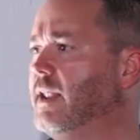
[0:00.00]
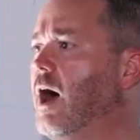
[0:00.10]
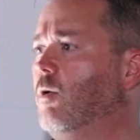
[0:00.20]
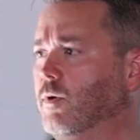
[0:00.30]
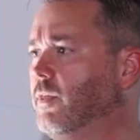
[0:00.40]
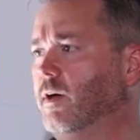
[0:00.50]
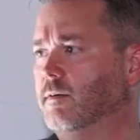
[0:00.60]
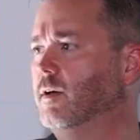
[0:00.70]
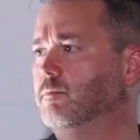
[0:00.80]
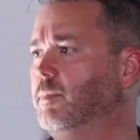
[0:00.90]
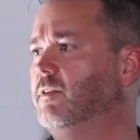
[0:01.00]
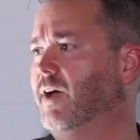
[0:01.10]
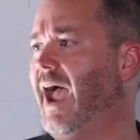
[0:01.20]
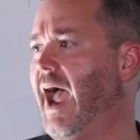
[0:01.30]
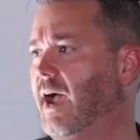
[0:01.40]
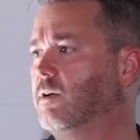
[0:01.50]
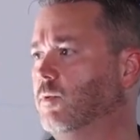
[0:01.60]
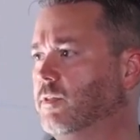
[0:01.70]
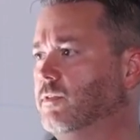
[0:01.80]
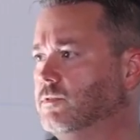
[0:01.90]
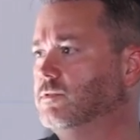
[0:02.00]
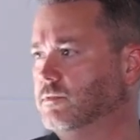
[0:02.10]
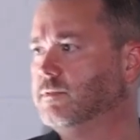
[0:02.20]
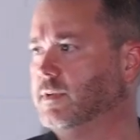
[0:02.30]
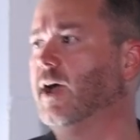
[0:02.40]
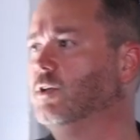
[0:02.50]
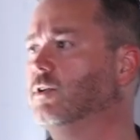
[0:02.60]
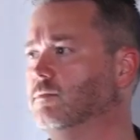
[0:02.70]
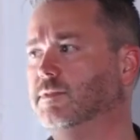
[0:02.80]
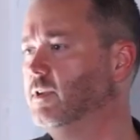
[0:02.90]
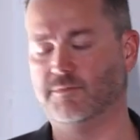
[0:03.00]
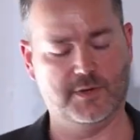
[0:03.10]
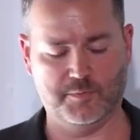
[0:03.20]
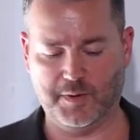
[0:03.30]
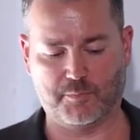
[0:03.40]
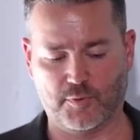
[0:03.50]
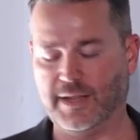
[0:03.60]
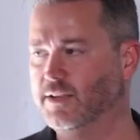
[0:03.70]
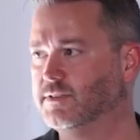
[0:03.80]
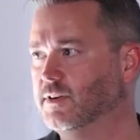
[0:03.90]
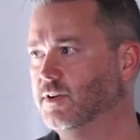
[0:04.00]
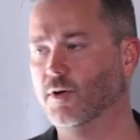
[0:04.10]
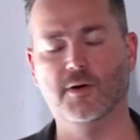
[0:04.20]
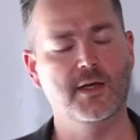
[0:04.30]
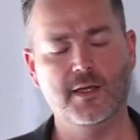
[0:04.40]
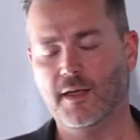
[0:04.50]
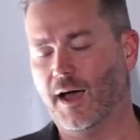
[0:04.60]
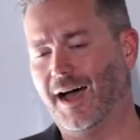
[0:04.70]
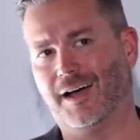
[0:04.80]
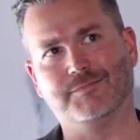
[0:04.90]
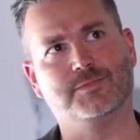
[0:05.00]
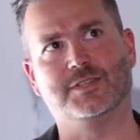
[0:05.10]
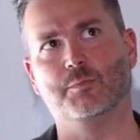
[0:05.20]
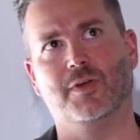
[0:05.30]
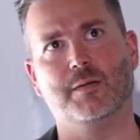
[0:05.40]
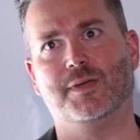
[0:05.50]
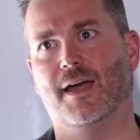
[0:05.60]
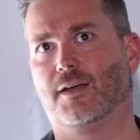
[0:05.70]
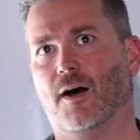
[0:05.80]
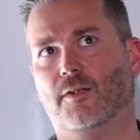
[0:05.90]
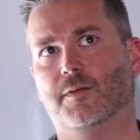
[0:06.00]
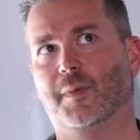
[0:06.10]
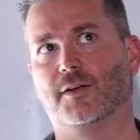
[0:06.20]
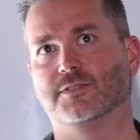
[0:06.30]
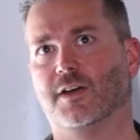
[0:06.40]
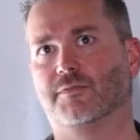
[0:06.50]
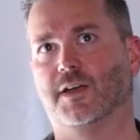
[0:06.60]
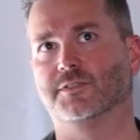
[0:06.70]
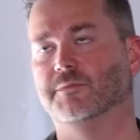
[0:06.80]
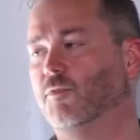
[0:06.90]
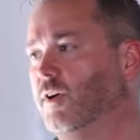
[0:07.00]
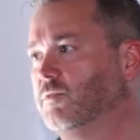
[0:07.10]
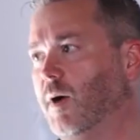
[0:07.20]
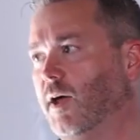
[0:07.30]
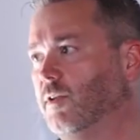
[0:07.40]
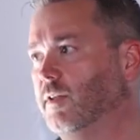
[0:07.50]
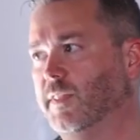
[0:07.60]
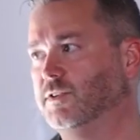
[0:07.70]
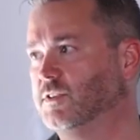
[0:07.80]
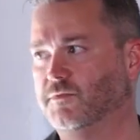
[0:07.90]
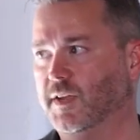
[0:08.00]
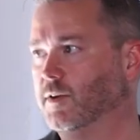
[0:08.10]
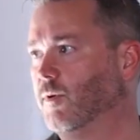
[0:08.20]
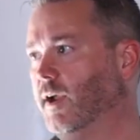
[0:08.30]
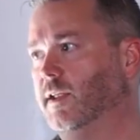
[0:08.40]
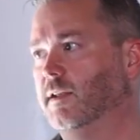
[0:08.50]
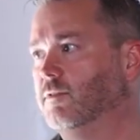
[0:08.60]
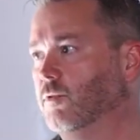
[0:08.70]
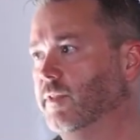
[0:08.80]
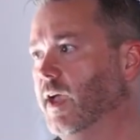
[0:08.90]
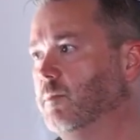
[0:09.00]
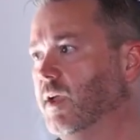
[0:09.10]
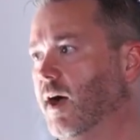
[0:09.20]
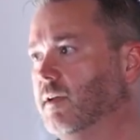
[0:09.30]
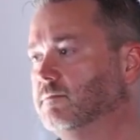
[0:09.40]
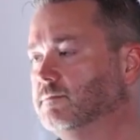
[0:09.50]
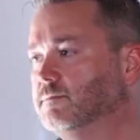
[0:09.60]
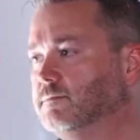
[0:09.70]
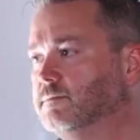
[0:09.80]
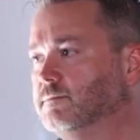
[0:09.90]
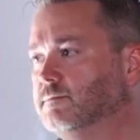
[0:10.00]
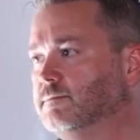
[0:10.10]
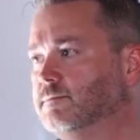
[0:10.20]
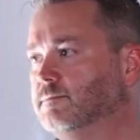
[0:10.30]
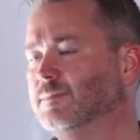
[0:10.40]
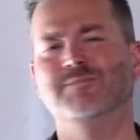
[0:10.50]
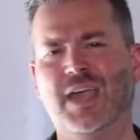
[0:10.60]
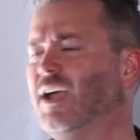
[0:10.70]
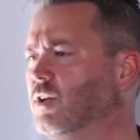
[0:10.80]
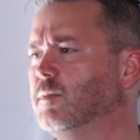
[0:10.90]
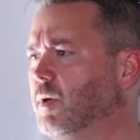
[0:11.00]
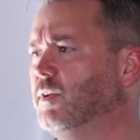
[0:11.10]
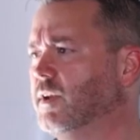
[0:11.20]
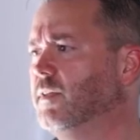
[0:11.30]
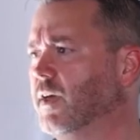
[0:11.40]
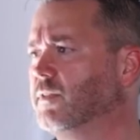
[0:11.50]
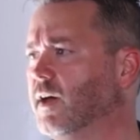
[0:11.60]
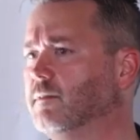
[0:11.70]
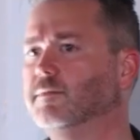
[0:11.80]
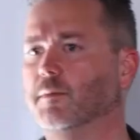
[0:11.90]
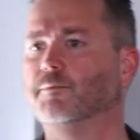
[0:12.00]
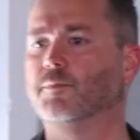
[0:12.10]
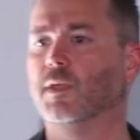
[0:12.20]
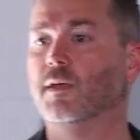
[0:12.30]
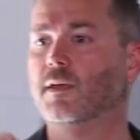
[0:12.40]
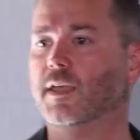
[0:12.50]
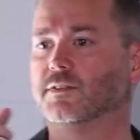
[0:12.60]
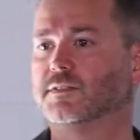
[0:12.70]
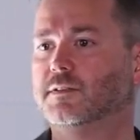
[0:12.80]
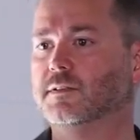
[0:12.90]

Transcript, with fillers: now with a, a bit of a hack with, yeah, you could, it, would be pretty easy to do. Uh, simple API call to Microsoft custom voice model and then just feed it right in through the API. Yeah, you could build it in like that, yep. Um, yes?